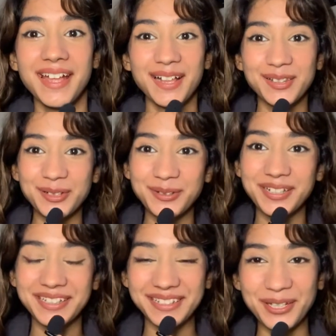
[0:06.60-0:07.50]
Hello
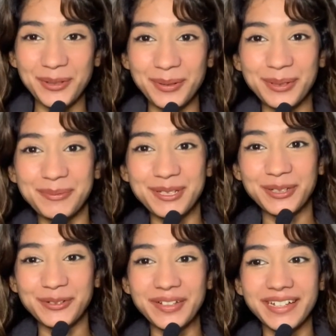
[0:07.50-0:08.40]
Leo, welcome to
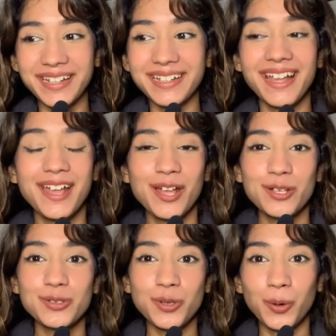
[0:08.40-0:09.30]
your reading.
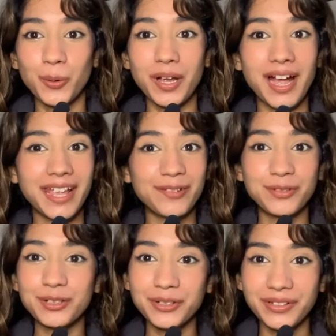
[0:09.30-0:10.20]
So if
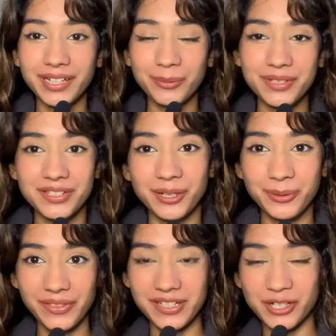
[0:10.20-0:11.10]
you're new here, we start
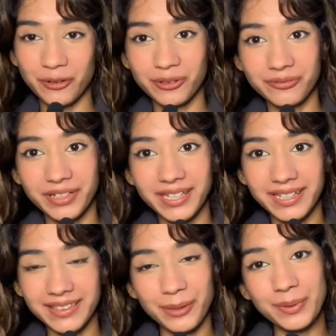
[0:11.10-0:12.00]
with a general
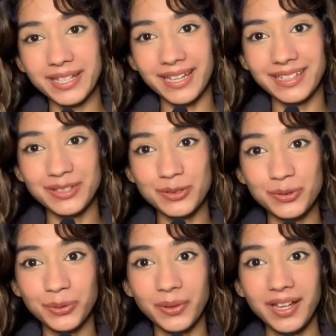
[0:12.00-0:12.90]
reading, then we get
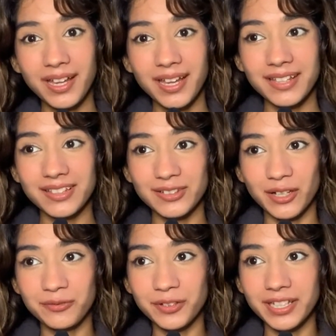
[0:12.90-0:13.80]
into the
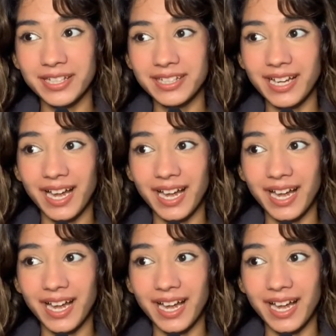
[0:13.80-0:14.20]
love reading.